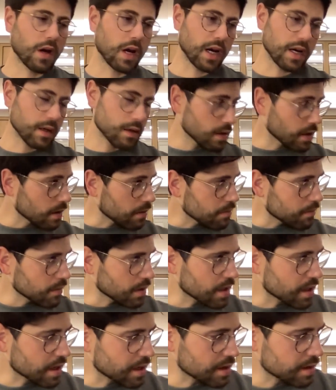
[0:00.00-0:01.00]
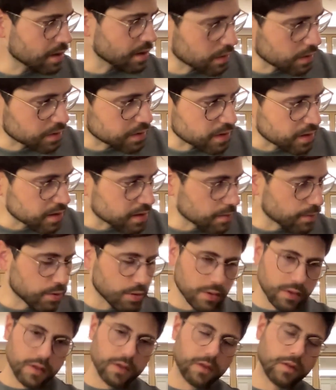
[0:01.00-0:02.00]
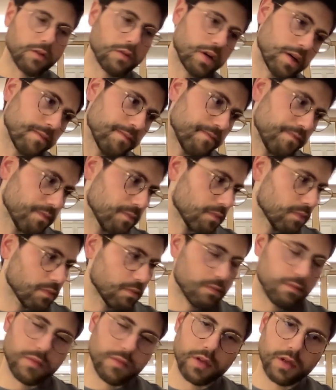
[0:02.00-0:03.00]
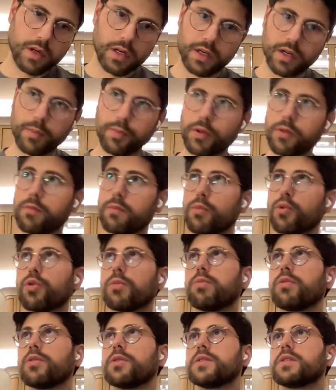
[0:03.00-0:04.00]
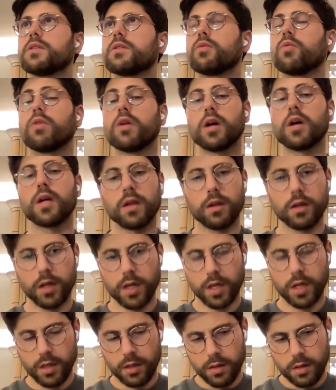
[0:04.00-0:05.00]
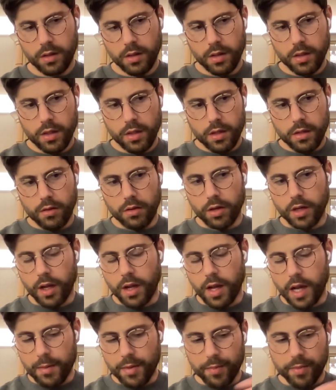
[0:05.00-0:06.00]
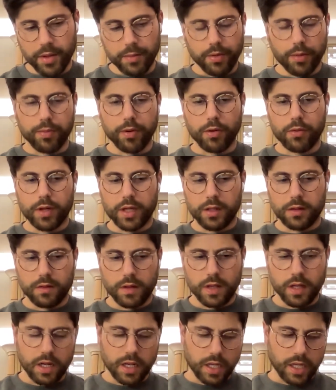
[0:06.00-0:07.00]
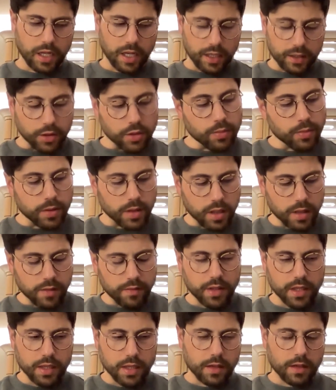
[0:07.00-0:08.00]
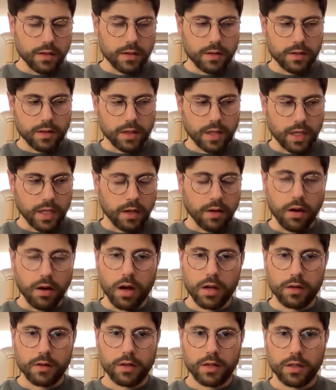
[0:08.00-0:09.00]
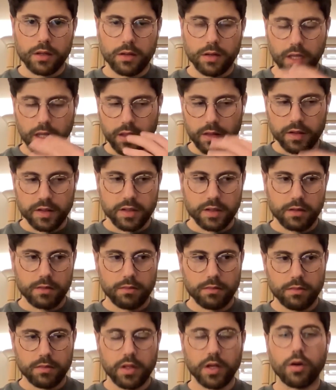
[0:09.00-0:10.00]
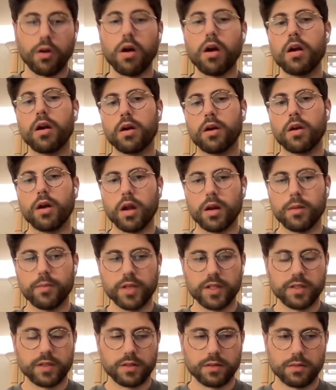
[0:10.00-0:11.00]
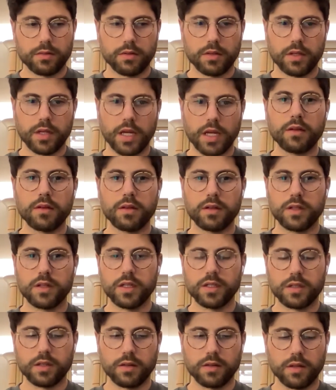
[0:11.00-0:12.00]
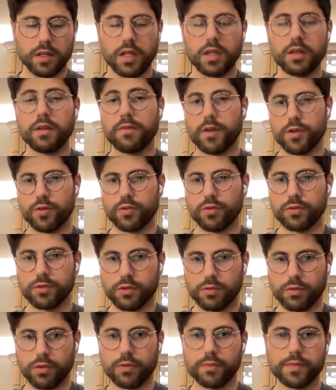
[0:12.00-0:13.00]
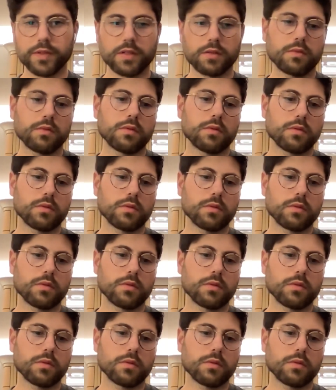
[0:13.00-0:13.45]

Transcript: Uh, yeah, I, I, think there's, it's important to, um, a couple more points here. One, look, I'm a big proponent and I, I do believe that anon, like this, there are anonymous entities and individuals, groups,